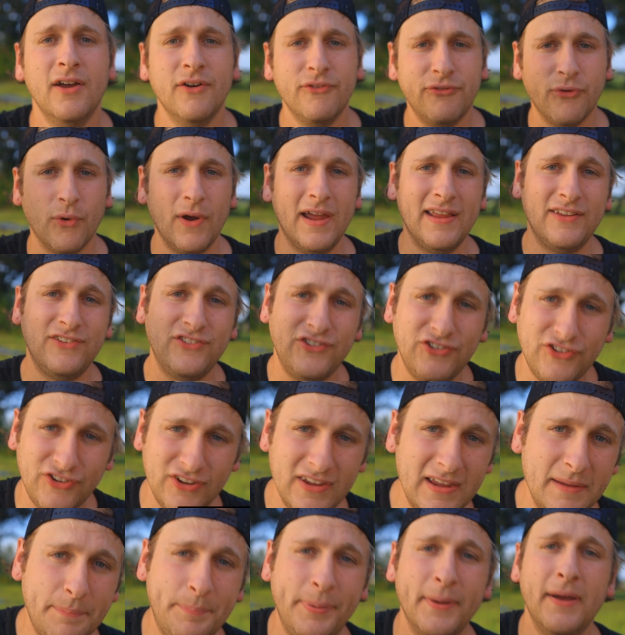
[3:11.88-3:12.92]
for a
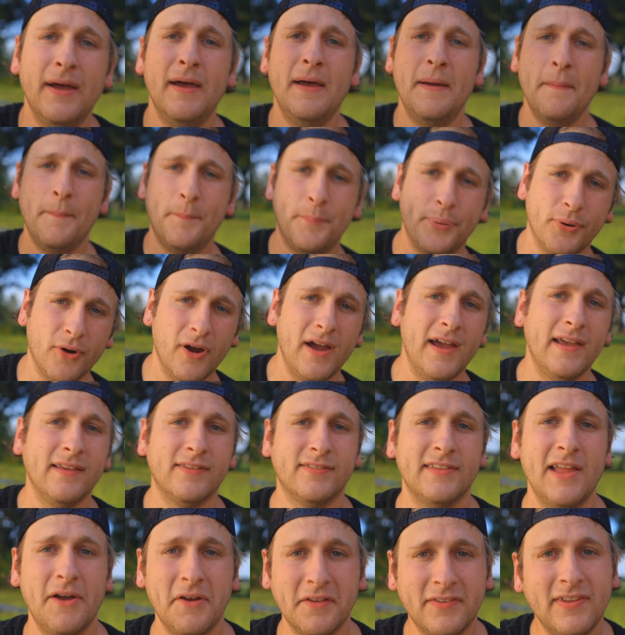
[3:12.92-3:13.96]
cheap
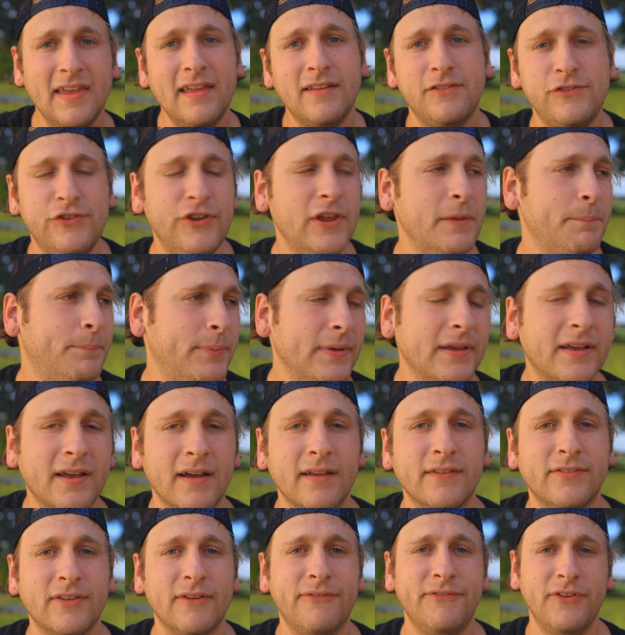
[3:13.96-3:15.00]
price. Now I say cheap
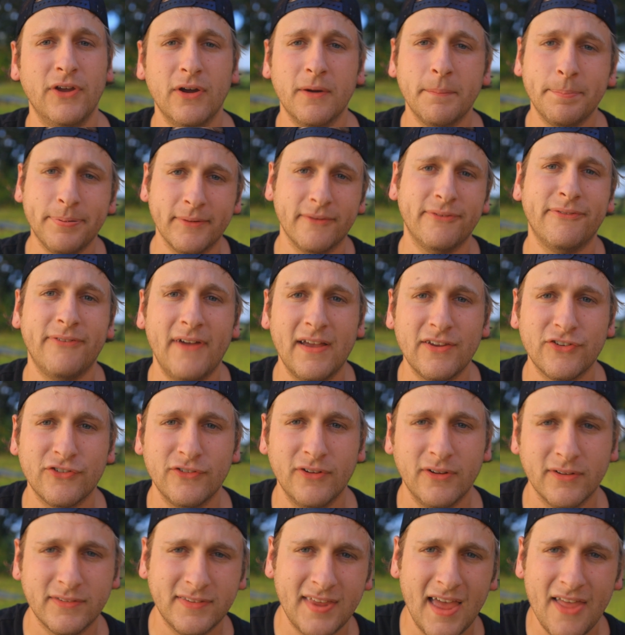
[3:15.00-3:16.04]
because if you're a
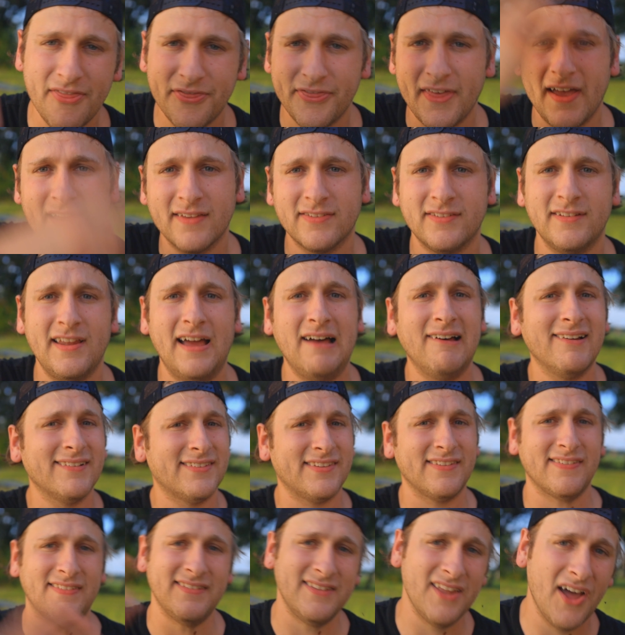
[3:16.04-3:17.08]
professional,
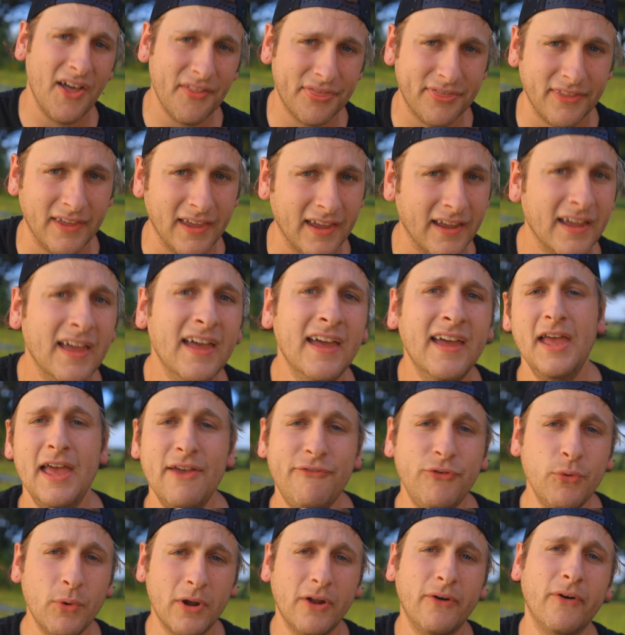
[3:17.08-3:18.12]
$10,000 is nothing.
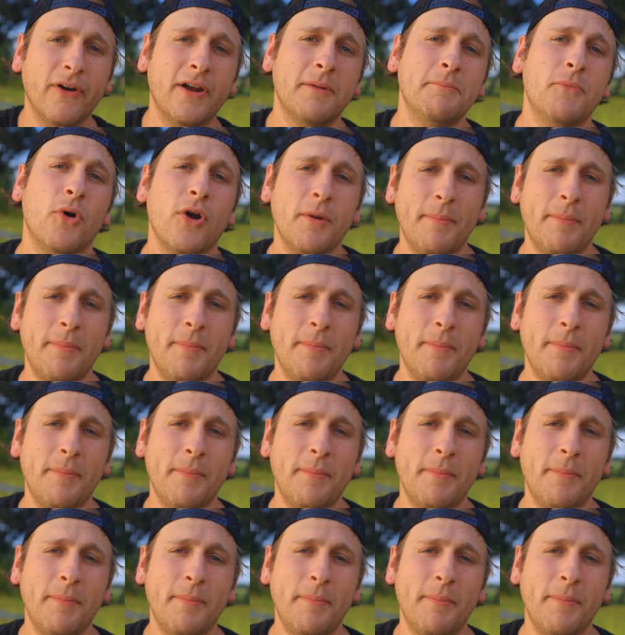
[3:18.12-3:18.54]
If you want to learn more